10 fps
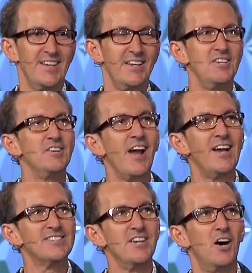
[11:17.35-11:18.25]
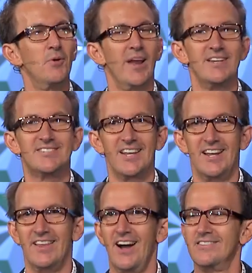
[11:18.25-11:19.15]
Now, you guys know when I
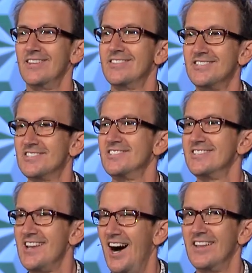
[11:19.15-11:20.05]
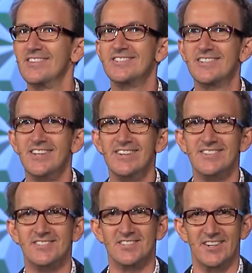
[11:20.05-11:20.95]
say that, that this is not the
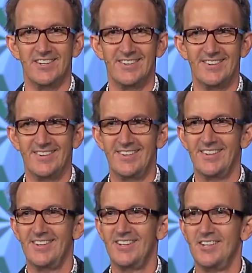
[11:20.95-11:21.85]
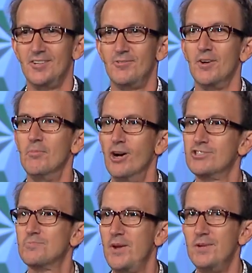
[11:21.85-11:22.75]
tendency for
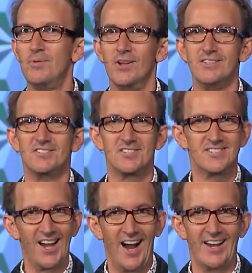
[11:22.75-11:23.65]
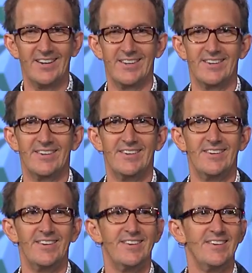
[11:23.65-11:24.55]
most people in society.
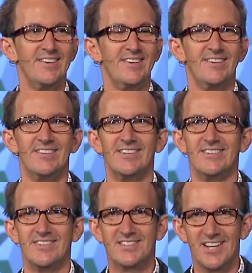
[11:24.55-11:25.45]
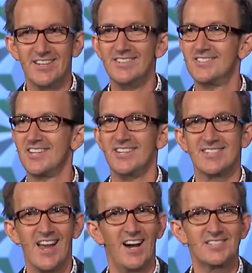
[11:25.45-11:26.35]
The, the tendency
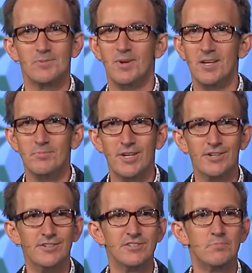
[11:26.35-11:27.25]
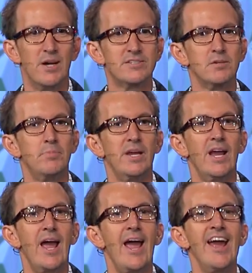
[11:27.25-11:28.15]
is not to be amused, but to be
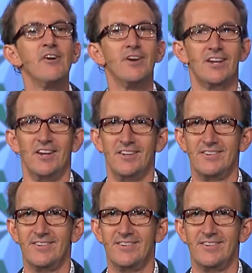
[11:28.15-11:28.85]
arrogant.